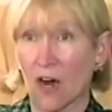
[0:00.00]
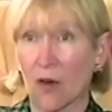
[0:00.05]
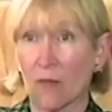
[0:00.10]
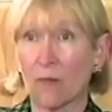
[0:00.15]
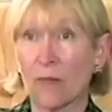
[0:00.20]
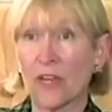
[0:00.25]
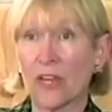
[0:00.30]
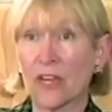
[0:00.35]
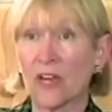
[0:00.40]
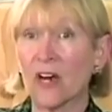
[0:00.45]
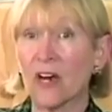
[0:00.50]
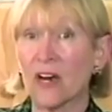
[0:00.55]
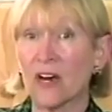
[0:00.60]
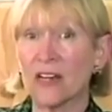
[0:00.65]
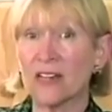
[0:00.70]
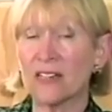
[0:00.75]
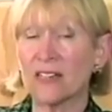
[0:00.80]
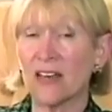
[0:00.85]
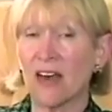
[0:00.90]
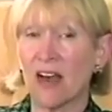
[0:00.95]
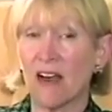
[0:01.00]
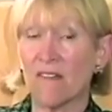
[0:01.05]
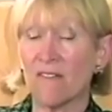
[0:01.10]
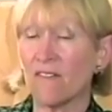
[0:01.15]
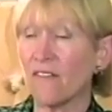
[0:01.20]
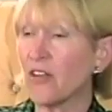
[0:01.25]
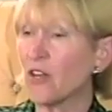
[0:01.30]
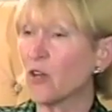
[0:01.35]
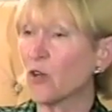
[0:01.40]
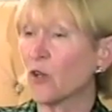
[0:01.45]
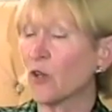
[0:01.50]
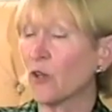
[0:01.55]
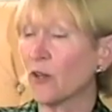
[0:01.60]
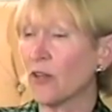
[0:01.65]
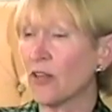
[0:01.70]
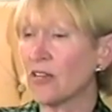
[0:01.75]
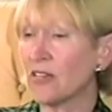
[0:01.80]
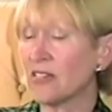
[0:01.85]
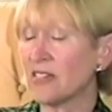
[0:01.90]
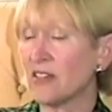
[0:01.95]
Because I feel
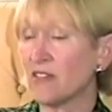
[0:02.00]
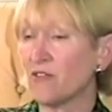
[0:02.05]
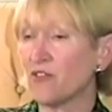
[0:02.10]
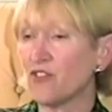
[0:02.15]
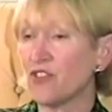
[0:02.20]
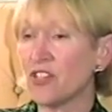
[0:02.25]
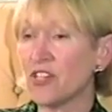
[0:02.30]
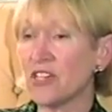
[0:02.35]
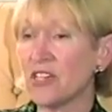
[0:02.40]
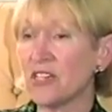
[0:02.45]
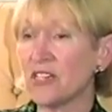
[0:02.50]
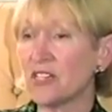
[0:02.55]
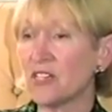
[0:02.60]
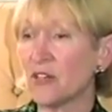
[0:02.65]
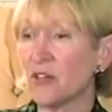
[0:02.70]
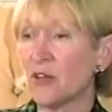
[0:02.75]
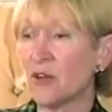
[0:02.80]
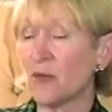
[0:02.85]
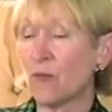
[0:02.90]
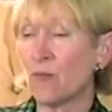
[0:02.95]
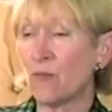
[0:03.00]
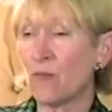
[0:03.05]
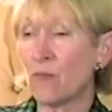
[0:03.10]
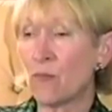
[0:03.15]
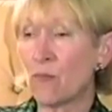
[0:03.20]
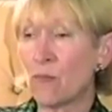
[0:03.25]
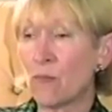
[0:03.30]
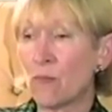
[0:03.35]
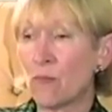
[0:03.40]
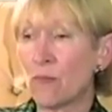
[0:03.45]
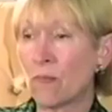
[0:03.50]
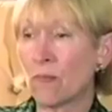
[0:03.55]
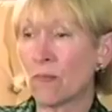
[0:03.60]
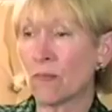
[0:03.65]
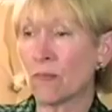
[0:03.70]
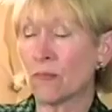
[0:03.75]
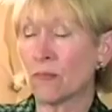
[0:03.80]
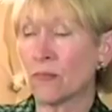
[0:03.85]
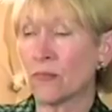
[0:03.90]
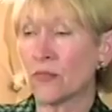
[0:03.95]
as if she's
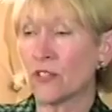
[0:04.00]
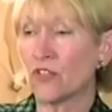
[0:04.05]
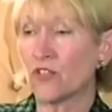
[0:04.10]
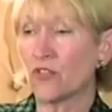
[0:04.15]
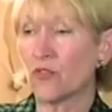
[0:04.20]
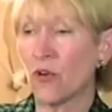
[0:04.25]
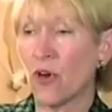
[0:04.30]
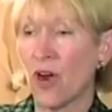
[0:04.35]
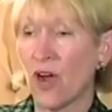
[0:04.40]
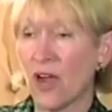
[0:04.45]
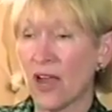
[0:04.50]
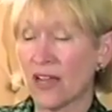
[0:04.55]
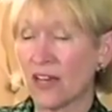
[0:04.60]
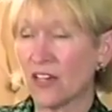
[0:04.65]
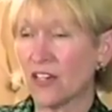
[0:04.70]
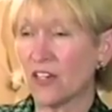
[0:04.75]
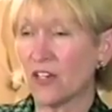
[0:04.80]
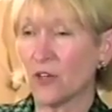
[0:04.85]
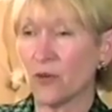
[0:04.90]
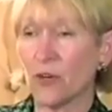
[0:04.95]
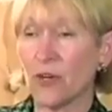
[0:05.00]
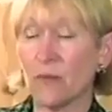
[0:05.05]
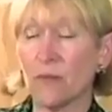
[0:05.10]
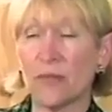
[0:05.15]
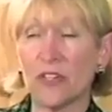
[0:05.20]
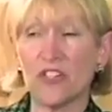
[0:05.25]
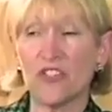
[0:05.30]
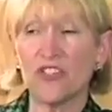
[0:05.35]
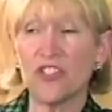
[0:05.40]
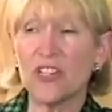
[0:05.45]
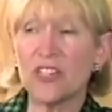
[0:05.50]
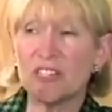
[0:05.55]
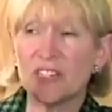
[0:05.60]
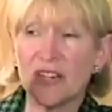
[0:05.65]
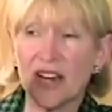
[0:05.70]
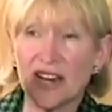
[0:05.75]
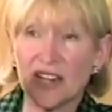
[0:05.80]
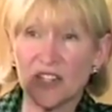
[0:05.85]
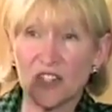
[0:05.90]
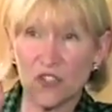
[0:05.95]
trying to do it, but she's
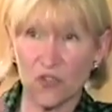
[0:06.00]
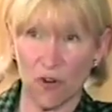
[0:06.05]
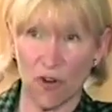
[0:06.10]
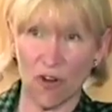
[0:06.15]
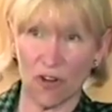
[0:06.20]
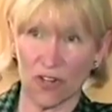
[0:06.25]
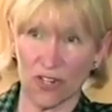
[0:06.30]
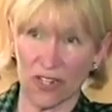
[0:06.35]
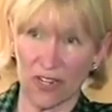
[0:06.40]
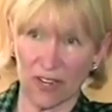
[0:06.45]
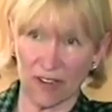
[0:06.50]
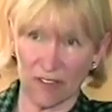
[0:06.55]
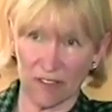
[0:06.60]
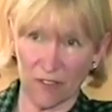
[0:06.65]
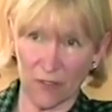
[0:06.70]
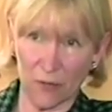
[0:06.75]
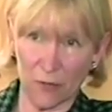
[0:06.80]
not strong enough.